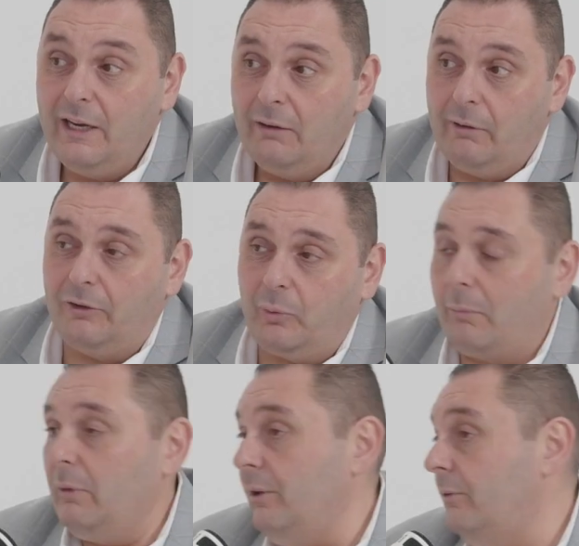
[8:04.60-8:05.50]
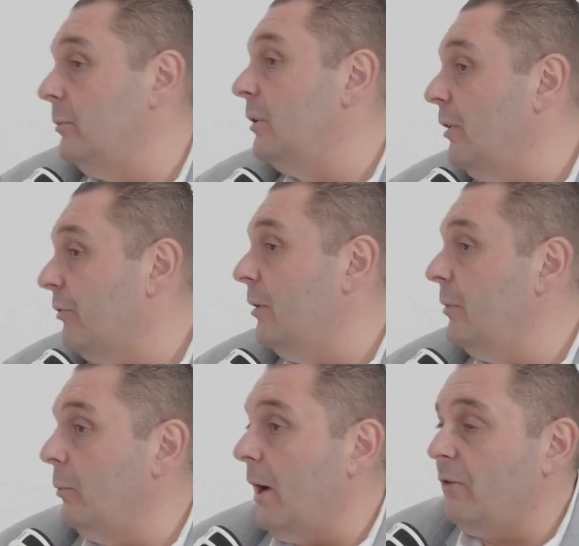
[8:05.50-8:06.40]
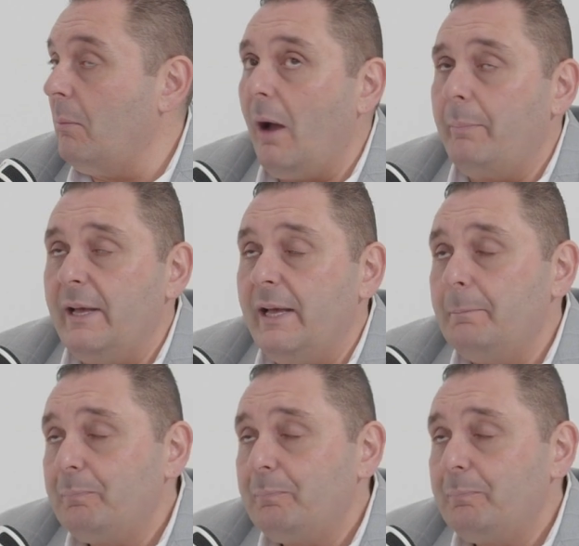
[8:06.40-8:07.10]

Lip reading: whether it's 1 million, 2 million, 3 million, whatever it might be,